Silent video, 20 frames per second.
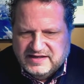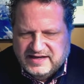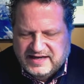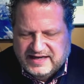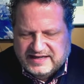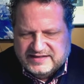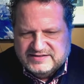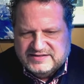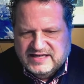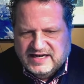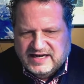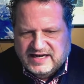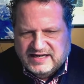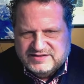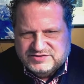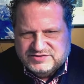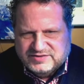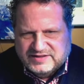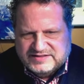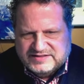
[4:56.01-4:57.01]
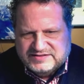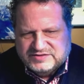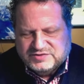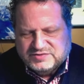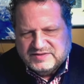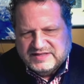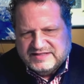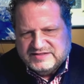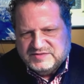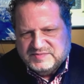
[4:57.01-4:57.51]
and contrast
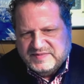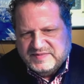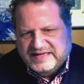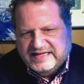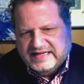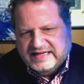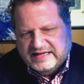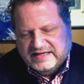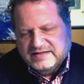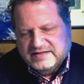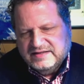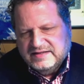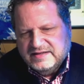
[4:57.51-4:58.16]
creates meaning.